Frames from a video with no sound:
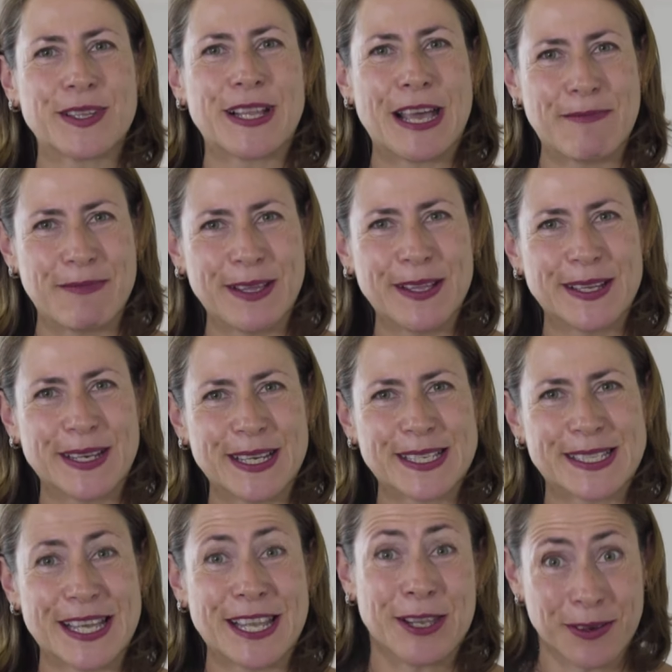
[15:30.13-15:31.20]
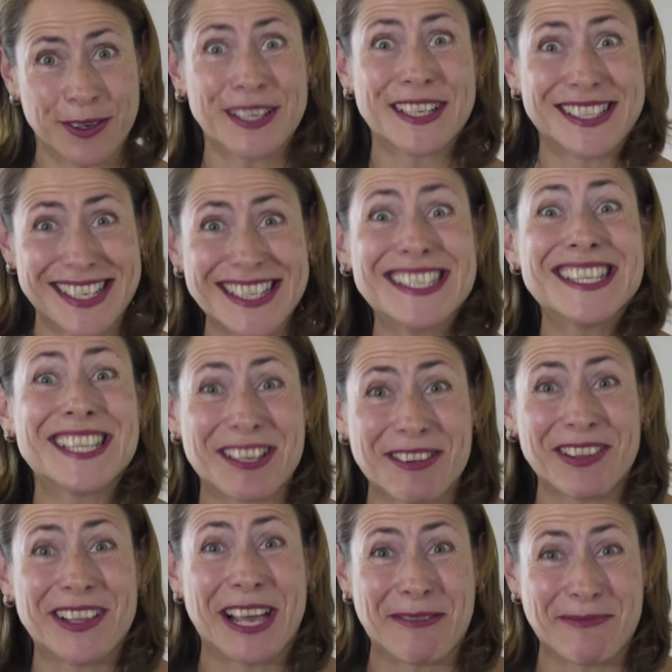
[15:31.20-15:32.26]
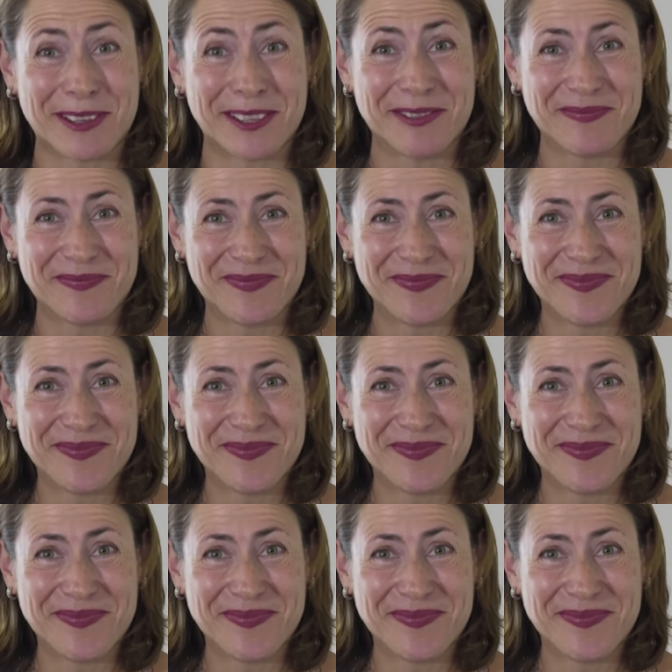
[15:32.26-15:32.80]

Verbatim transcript: reliability is that you're consistently reliable